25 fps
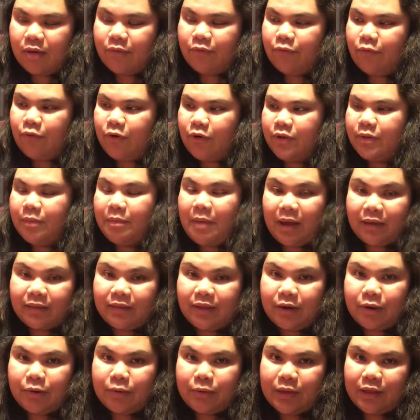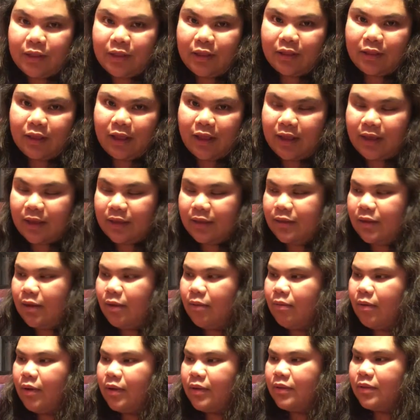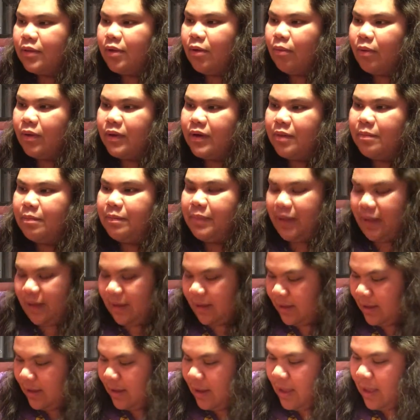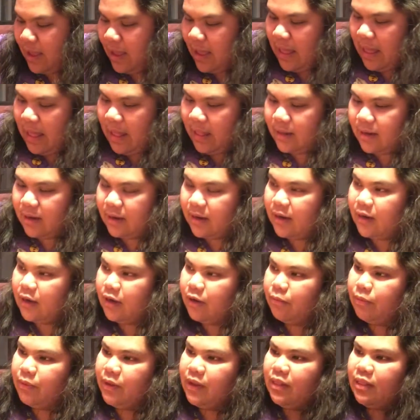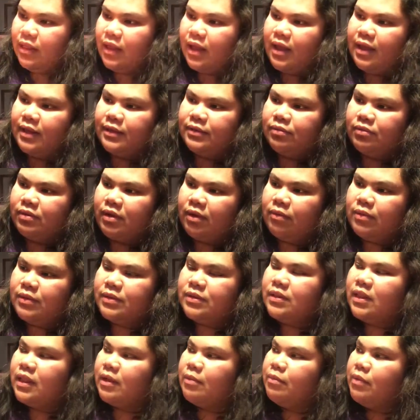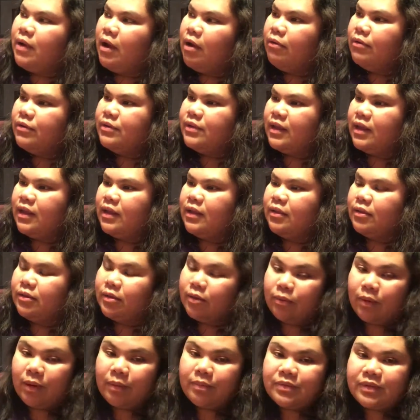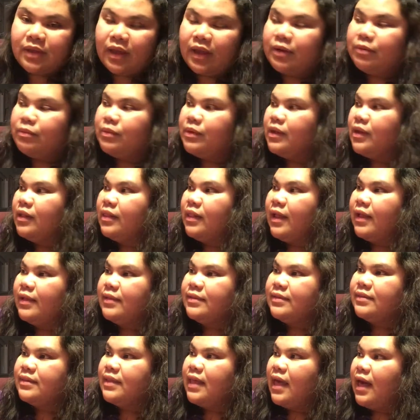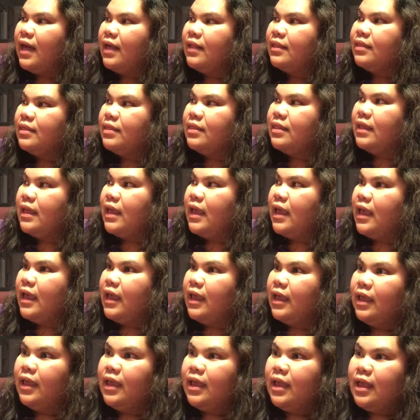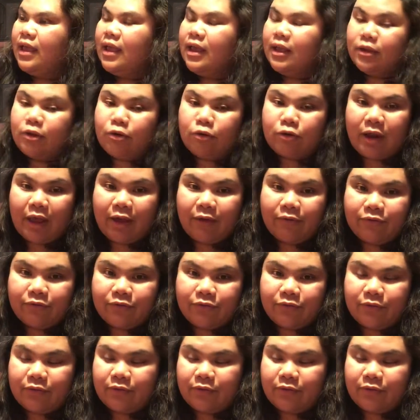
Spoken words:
for the bag that I really like. I want that one in pink. And then I realized when I was like browsing the website, realized that they don't have